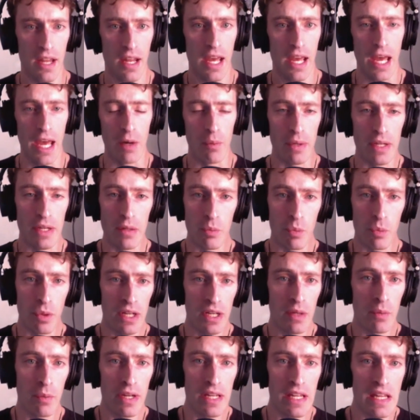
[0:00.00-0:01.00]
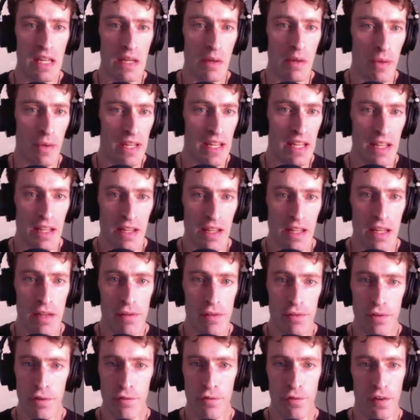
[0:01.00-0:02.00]
And we
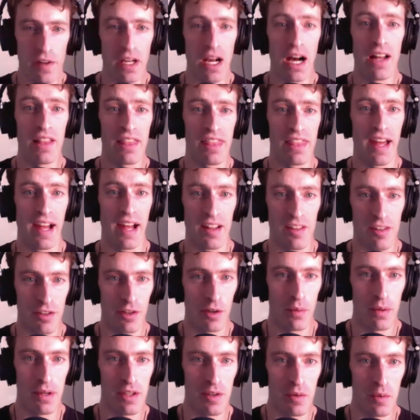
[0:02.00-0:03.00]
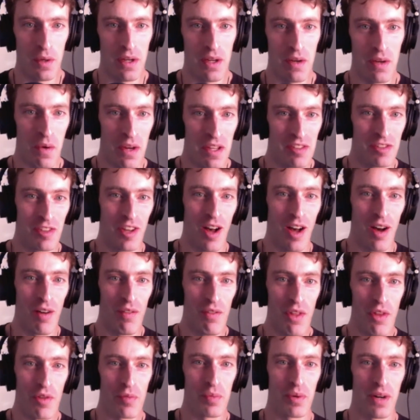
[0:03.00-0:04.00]
even forgot that. So we
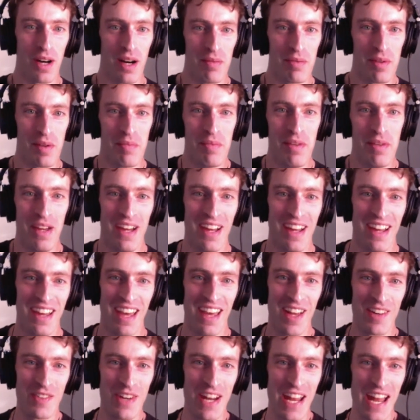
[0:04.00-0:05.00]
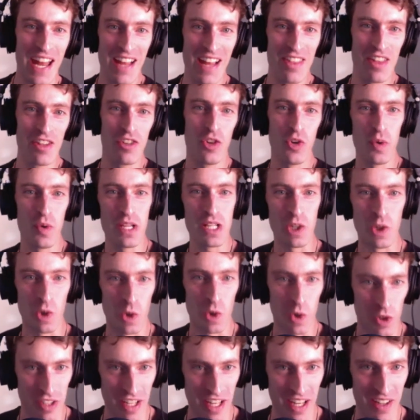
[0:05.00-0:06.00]
solved this problem and we had the 2 week
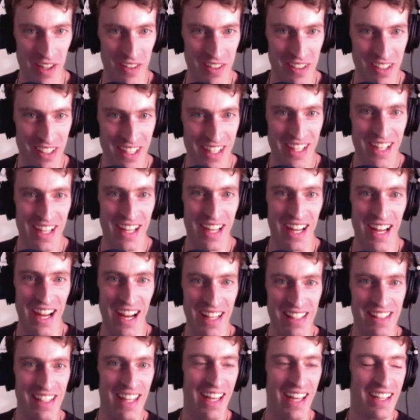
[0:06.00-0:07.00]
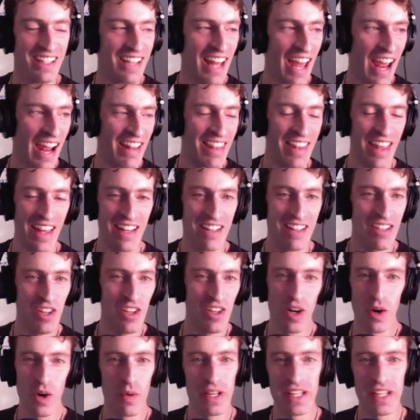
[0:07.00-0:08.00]
cool down and then
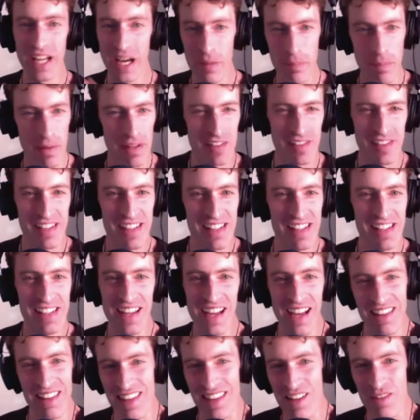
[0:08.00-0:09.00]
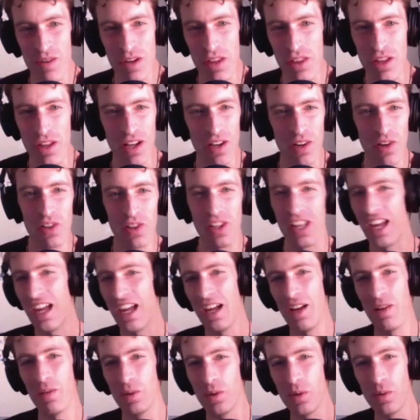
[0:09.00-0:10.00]
we got busy and then we thought,
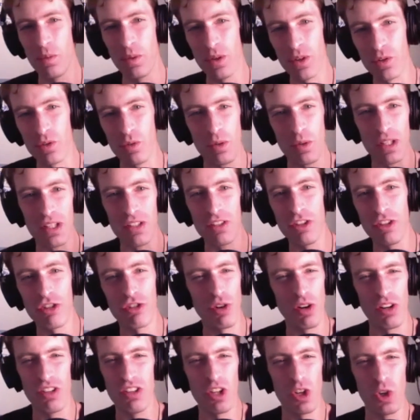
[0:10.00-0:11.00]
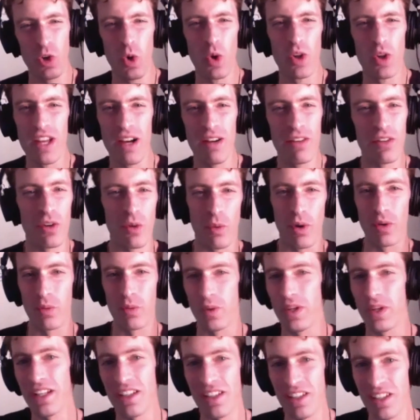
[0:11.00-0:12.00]
okay, we'll just shorten the cool down to 1
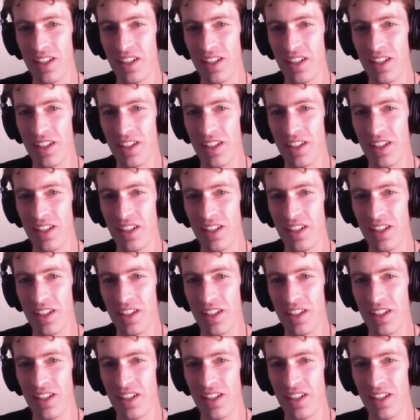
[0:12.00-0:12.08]
week,